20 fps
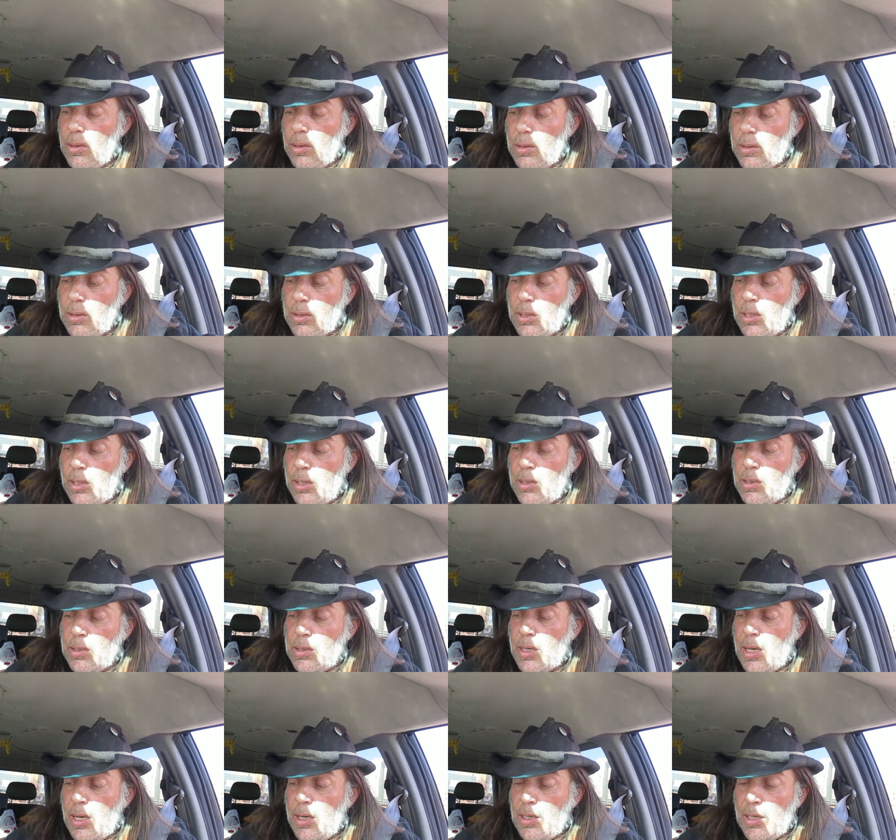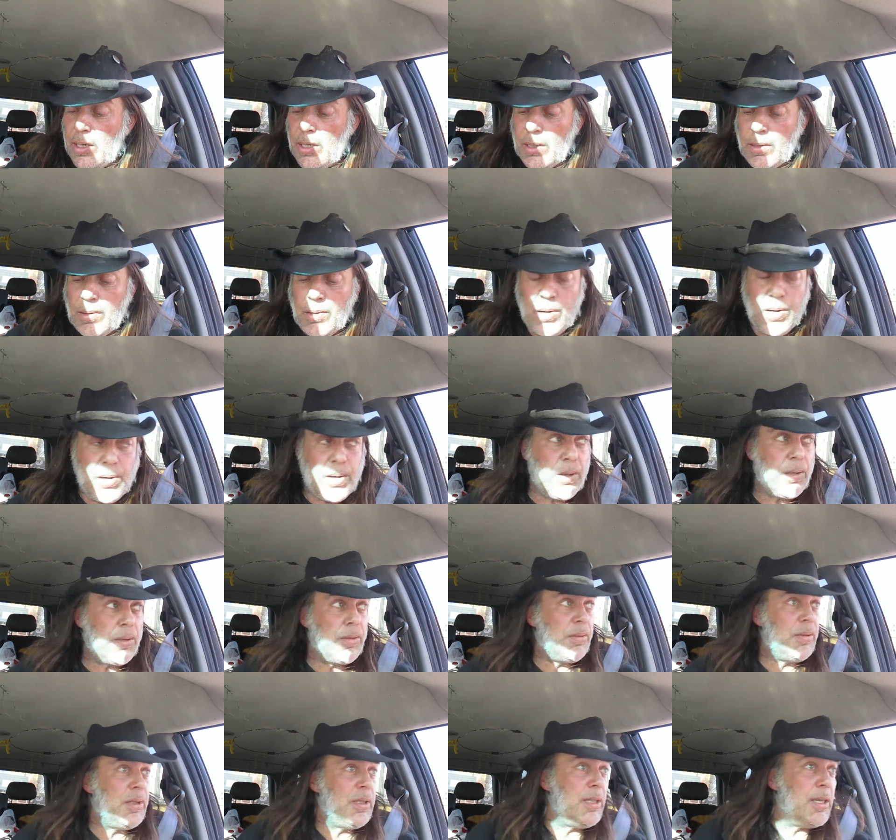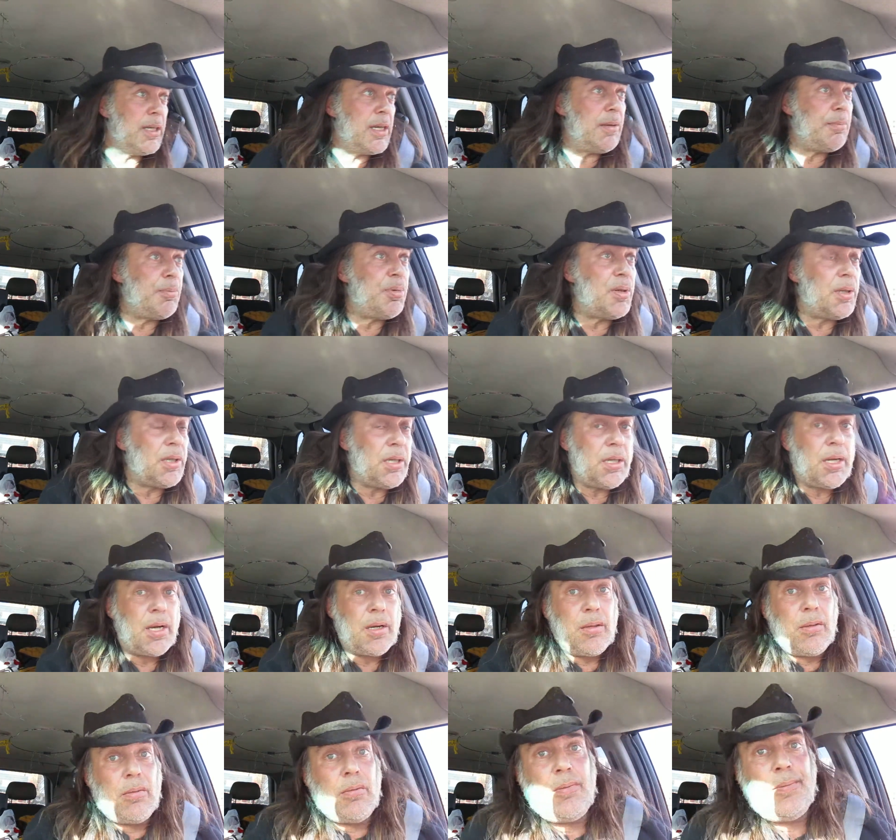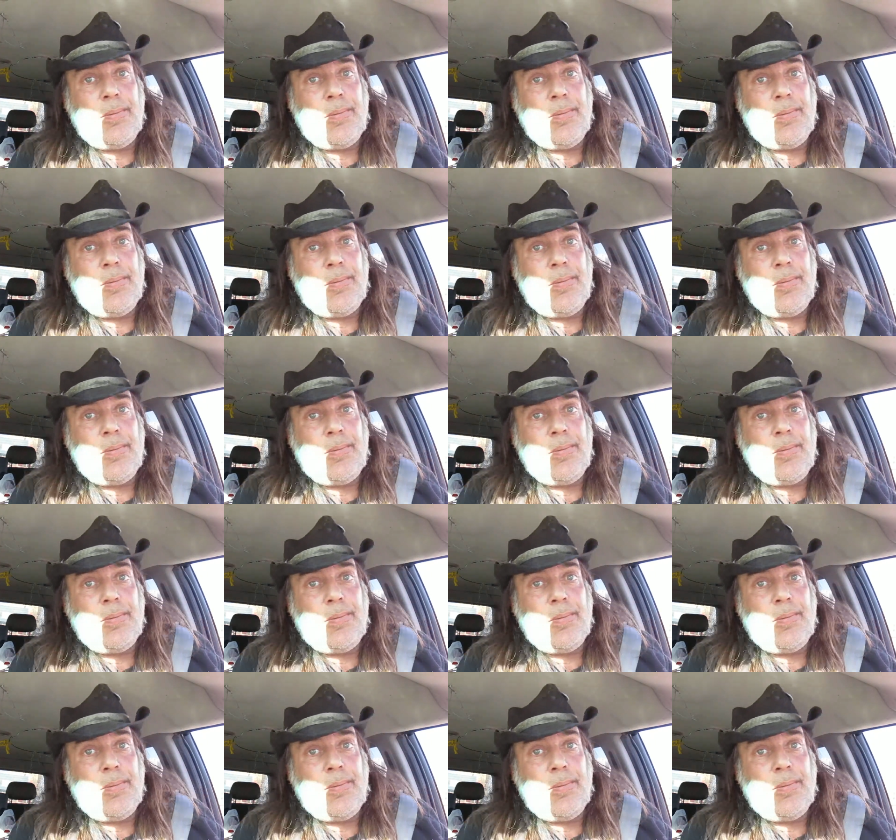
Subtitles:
She is getting her ticket printed out.